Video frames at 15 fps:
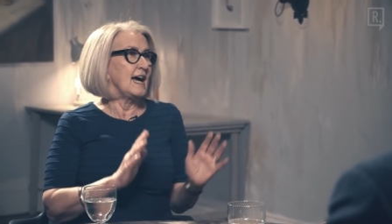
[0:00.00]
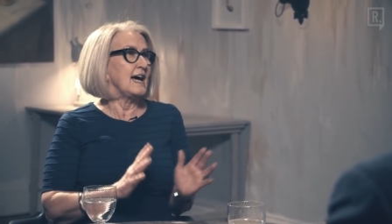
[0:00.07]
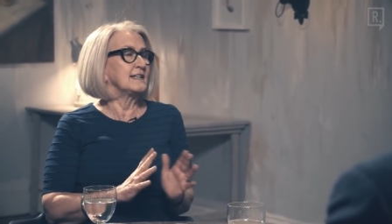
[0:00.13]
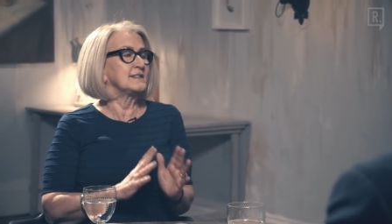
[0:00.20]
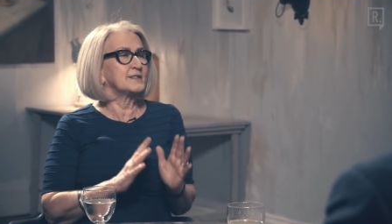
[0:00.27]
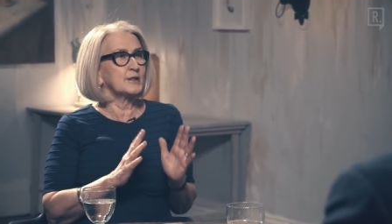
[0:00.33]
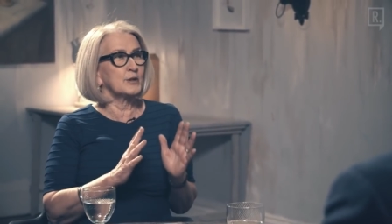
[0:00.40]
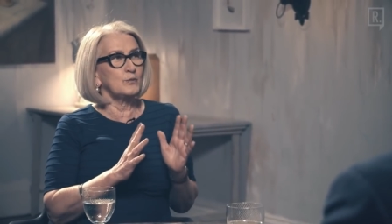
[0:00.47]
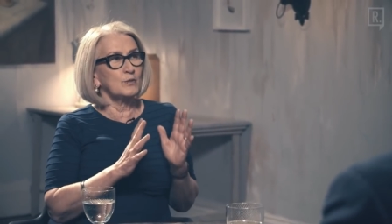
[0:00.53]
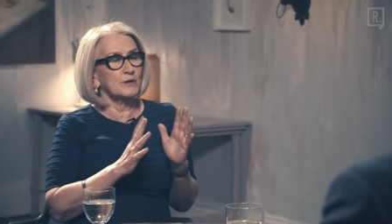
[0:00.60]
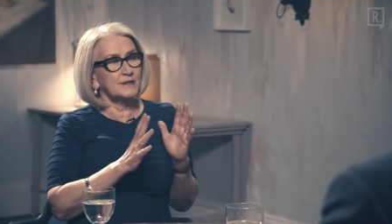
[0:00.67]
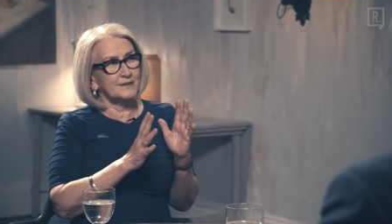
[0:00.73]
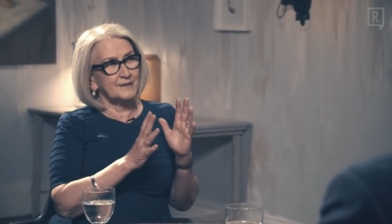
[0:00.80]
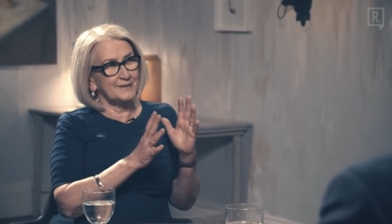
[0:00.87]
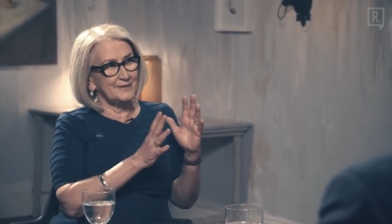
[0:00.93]
And so
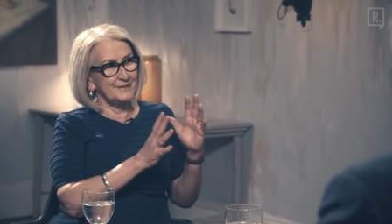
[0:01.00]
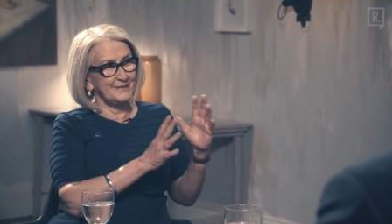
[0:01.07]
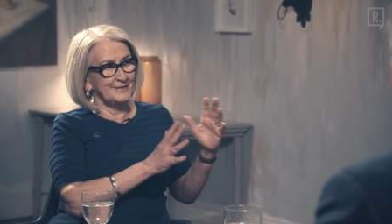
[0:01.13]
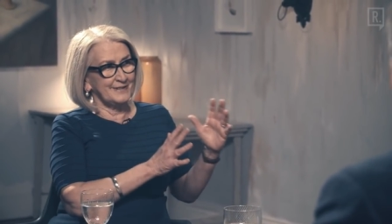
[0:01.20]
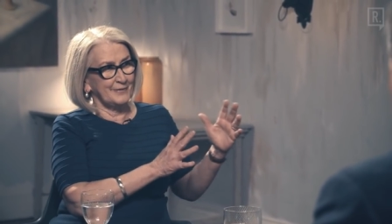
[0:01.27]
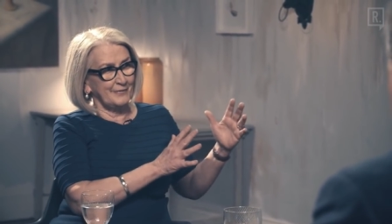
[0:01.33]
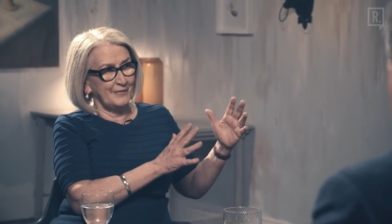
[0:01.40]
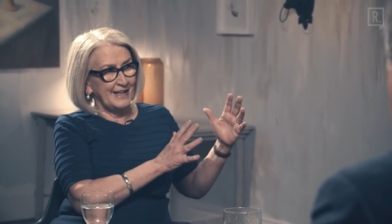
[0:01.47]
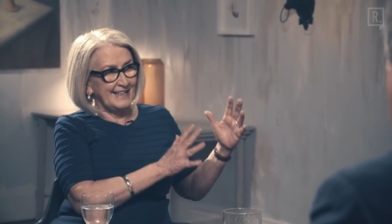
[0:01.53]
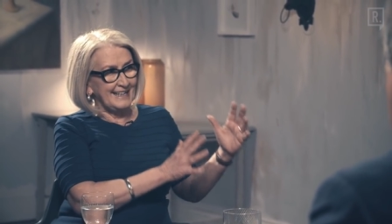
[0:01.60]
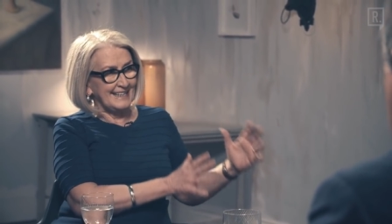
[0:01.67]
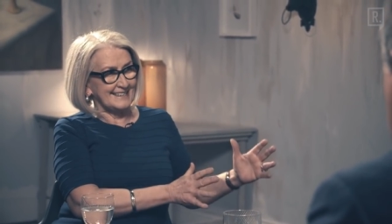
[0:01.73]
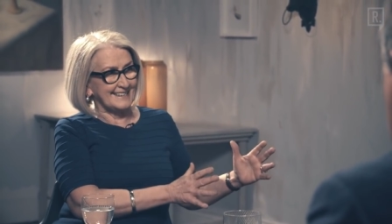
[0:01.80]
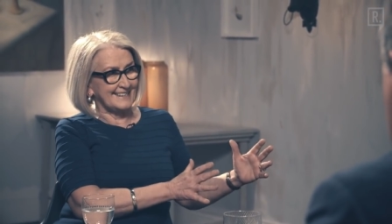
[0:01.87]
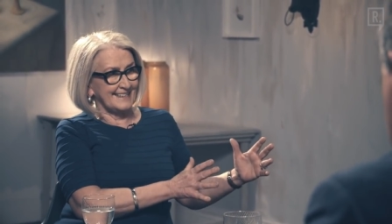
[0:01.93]
what the
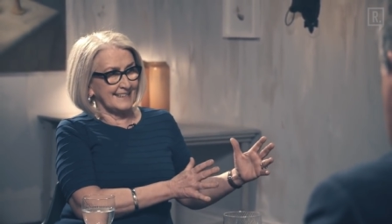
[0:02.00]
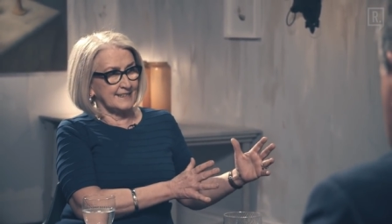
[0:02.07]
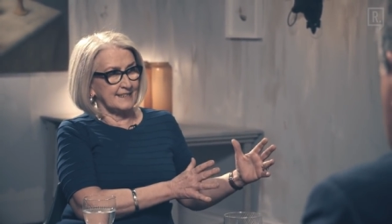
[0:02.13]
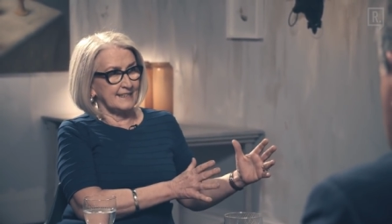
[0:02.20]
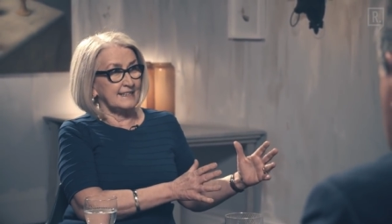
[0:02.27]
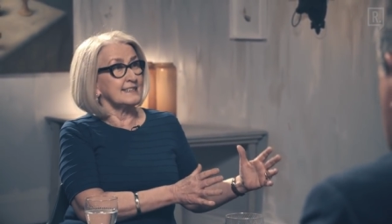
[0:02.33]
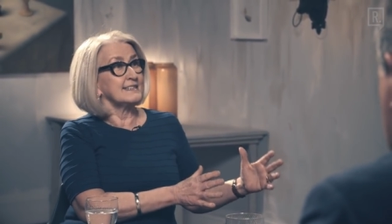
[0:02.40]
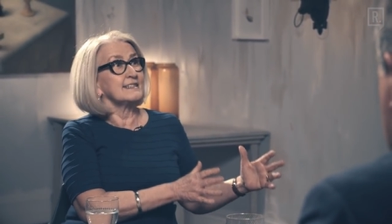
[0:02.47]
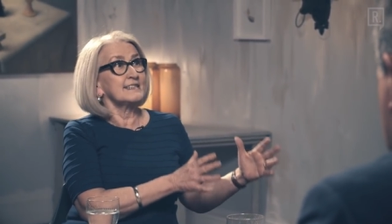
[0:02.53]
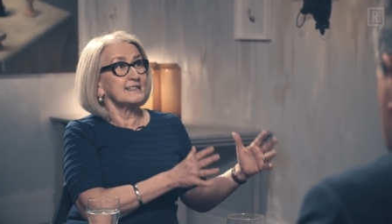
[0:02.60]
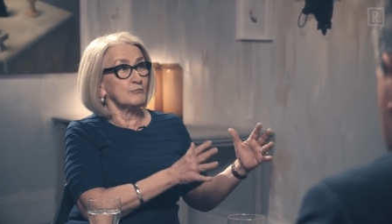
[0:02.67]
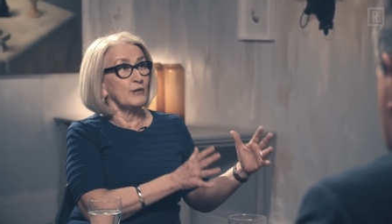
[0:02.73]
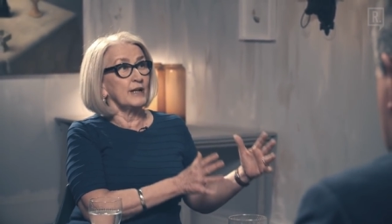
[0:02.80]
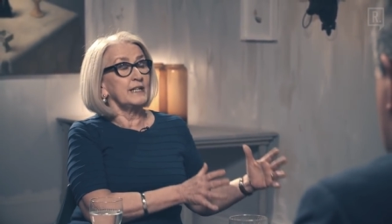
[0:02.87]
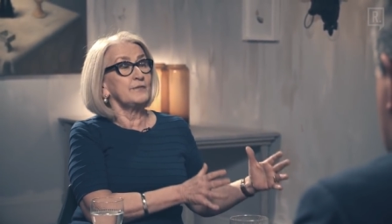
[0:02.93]
finance sector is
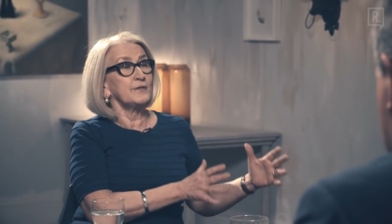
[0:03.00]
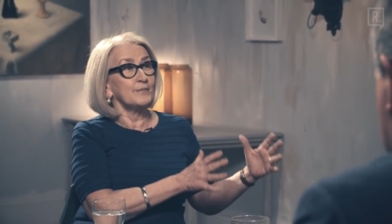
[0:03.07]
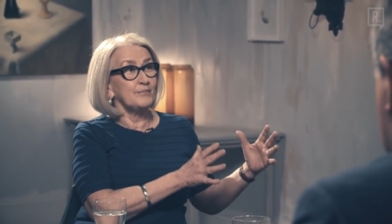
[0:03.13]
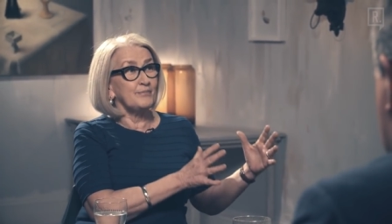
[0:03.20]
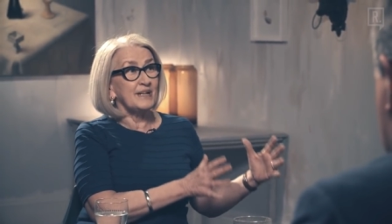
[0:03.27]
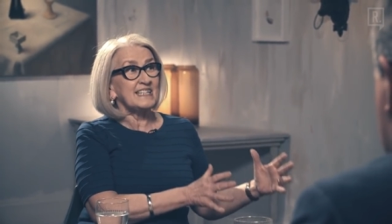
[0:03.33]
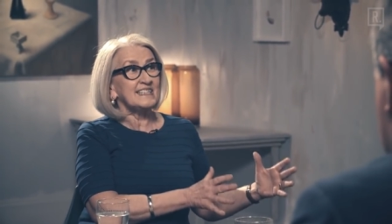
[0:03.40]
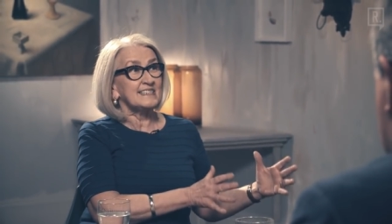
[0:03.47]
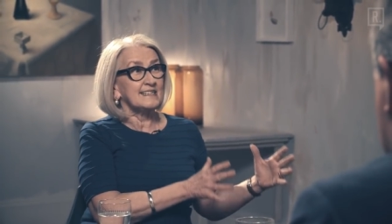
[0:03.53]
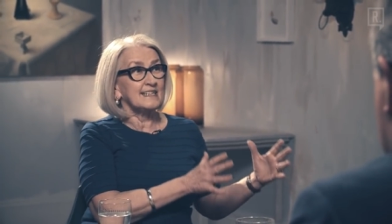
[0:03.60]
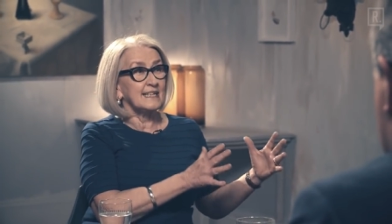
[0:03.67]
one of the best